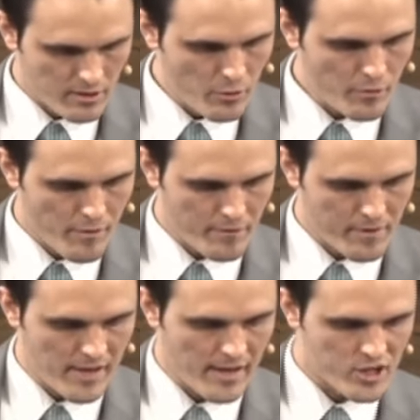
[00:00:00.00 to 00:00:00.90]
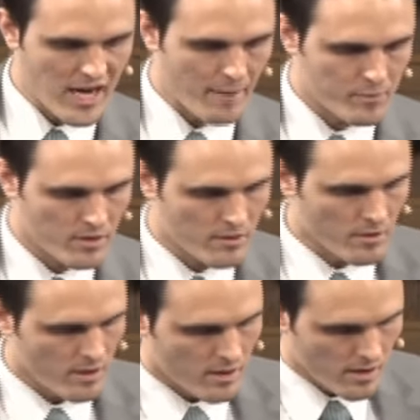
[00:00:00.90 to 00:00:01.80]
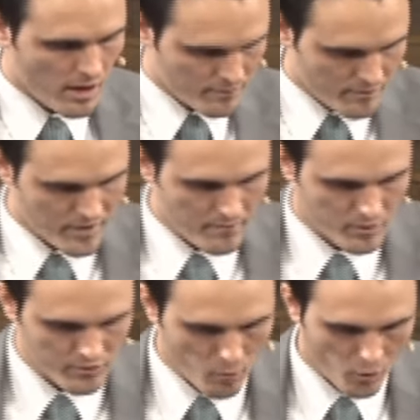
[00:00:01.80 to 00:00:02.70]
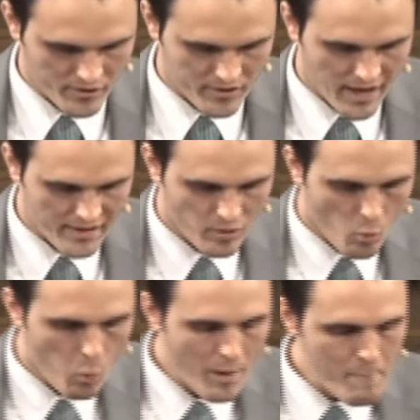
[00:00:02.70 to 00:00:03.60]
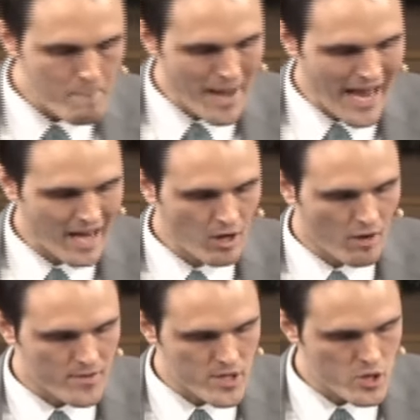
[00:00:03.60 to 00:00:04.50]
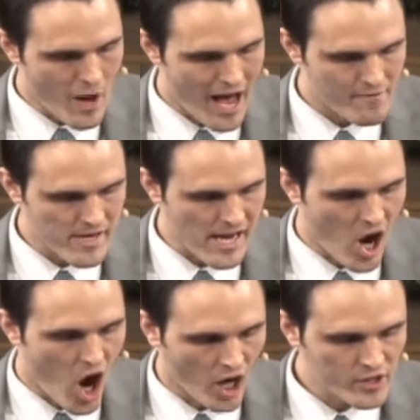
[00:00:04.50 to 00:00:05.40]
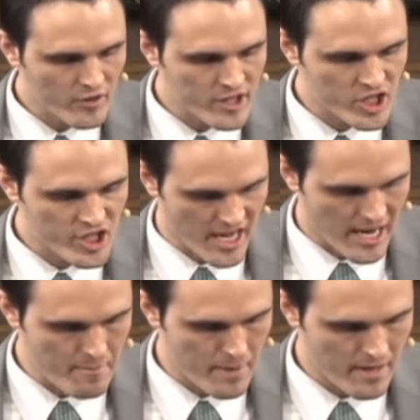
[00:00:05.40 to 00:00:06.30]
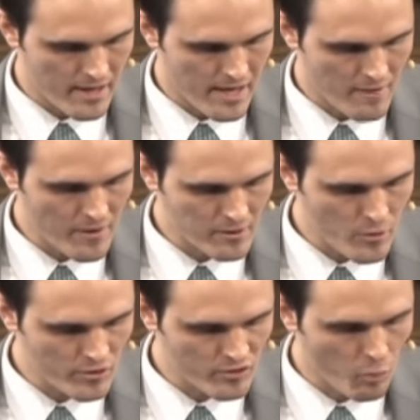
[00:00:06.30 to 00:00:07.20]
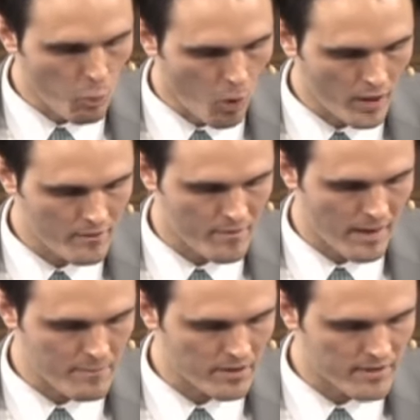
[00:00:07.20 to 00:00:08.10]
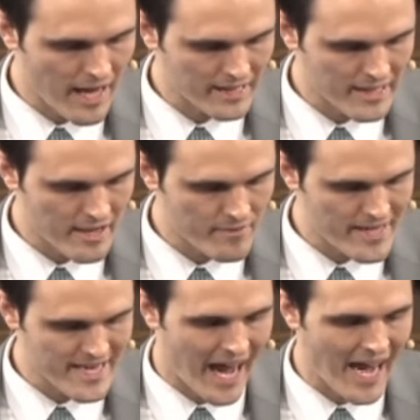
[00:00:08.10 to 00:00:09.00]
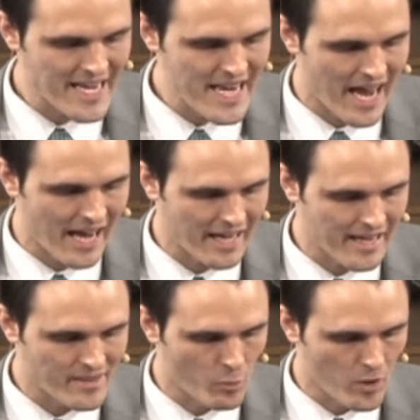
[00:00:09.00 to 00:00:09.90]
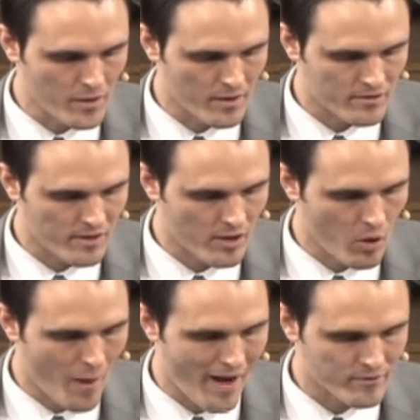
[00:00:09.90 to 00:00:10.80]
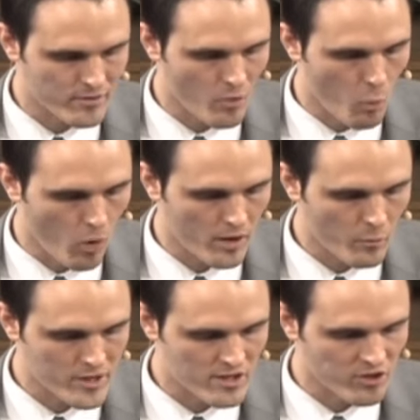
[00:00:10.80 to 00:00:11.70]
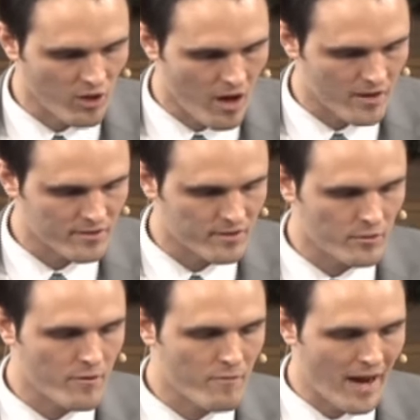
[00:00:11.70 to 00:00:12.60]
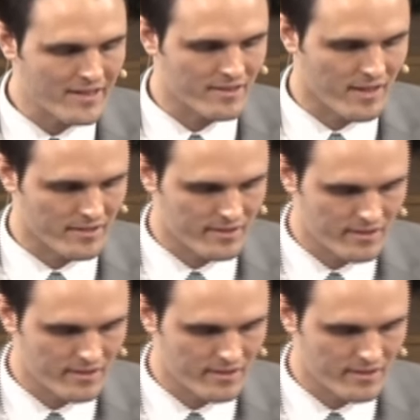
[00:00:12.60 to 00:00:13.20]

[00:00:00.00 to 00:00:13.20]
In Luke 15, chapter uh, 15, verse 4, it says, What man of you having a hundred sheep, if he loses one of them, does not leave the 99 in the wilderness and go after the one which is lost until he finds it?